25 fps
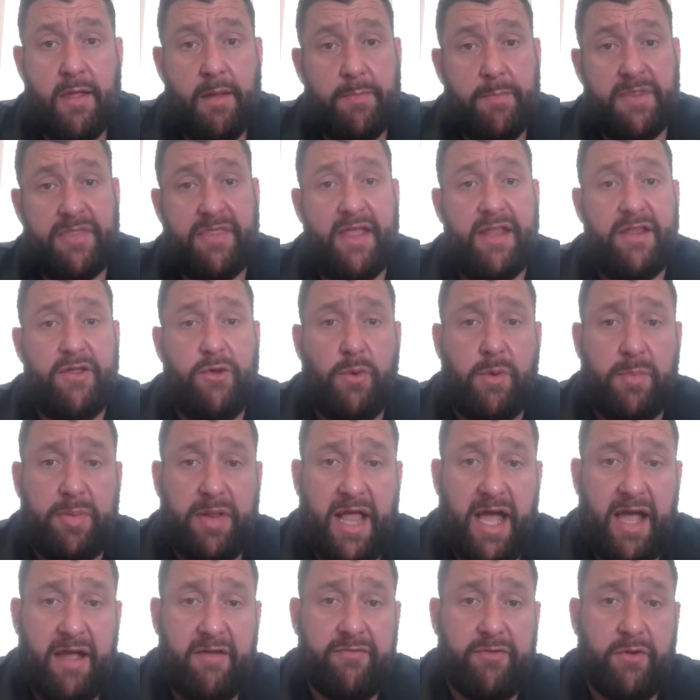But then you
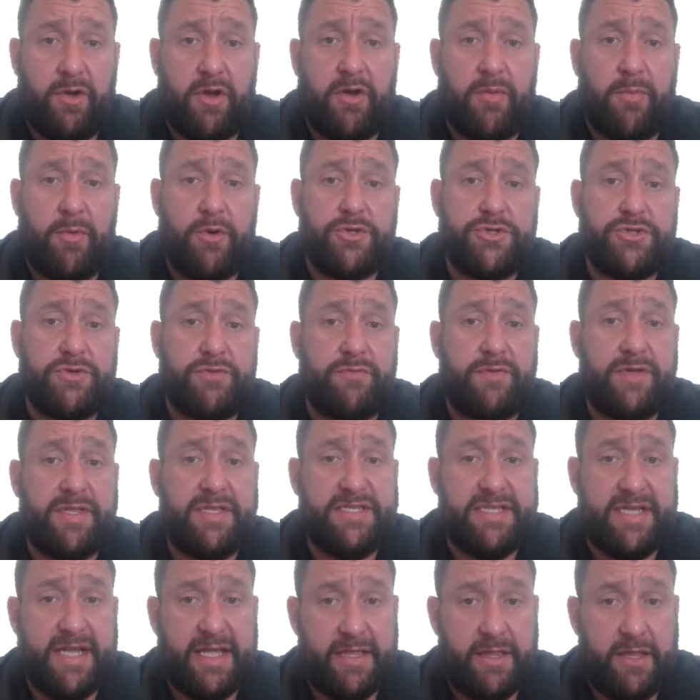apply for a commercial real
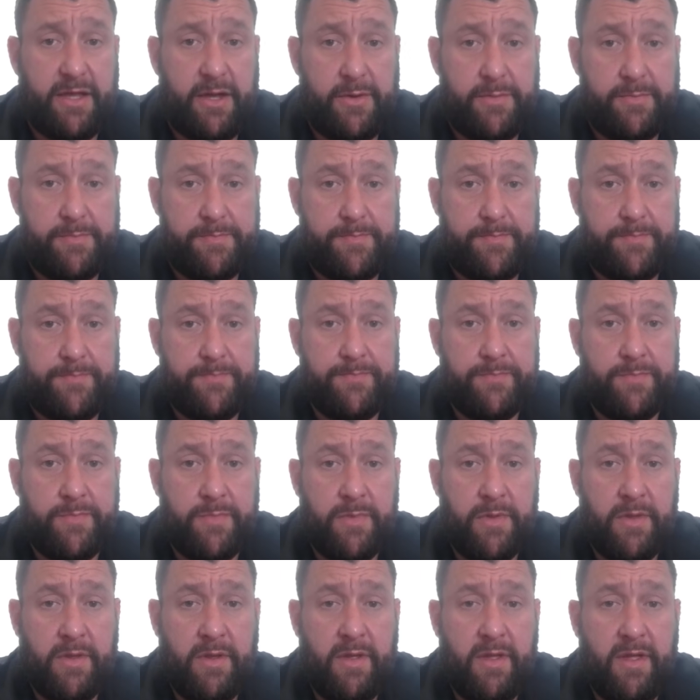estate loan,
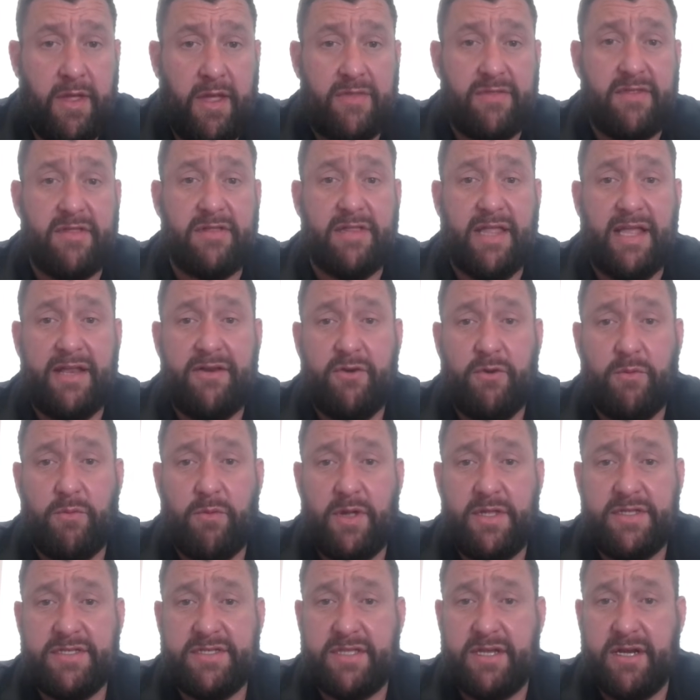and the lender
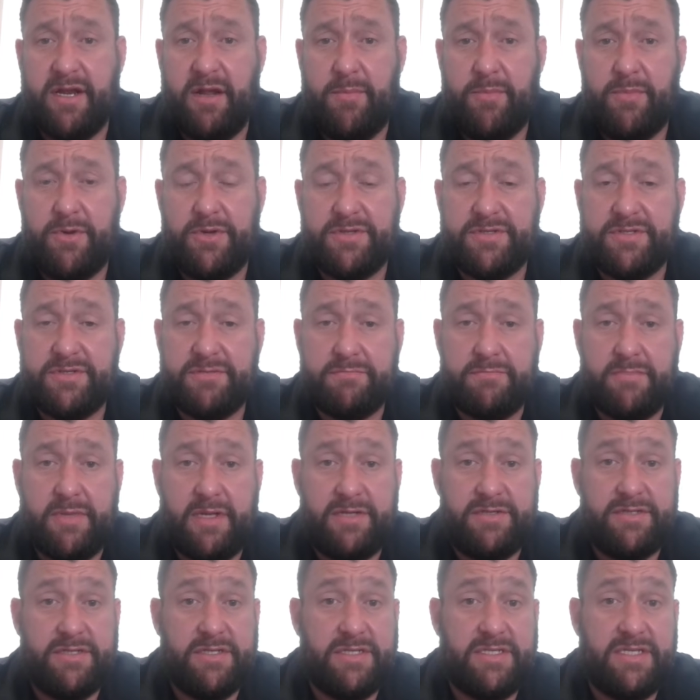runs the numbers
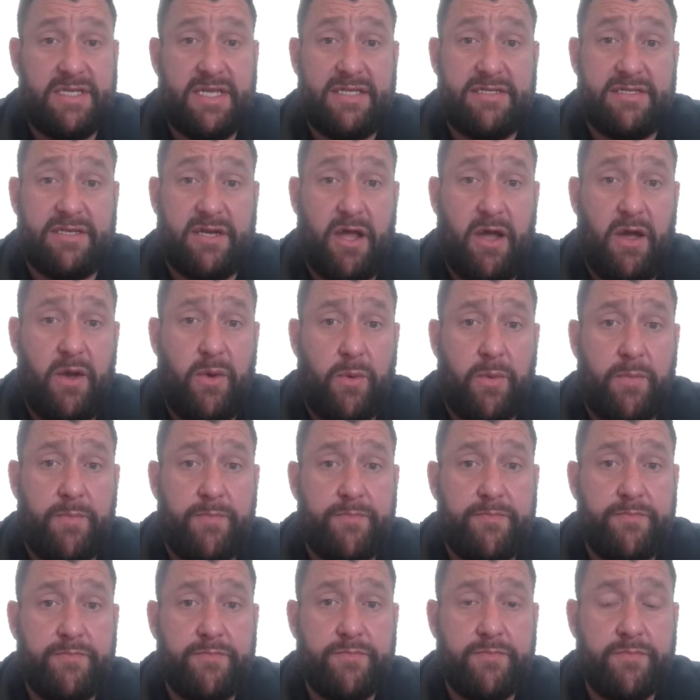and just says no.
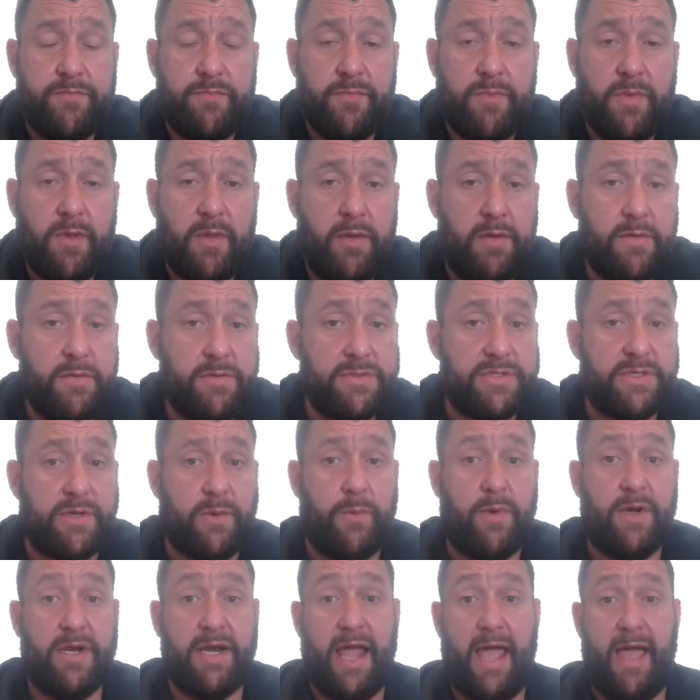So
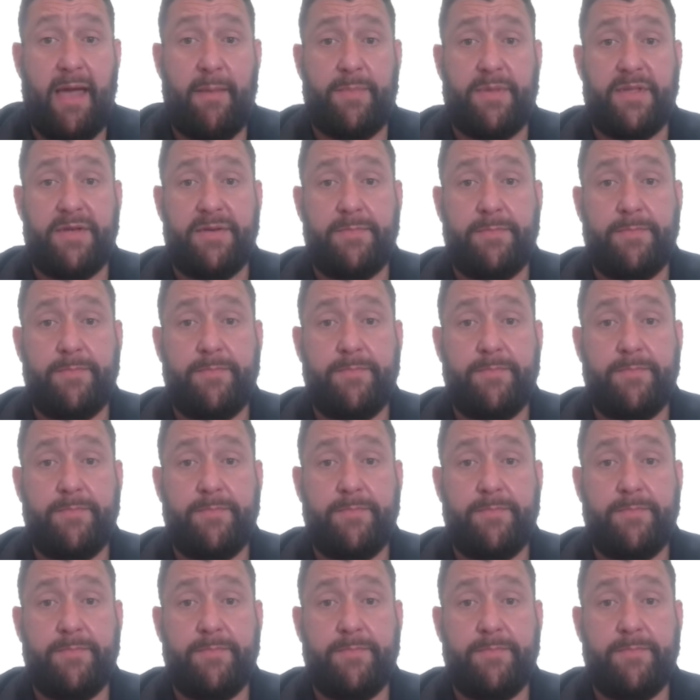what happened?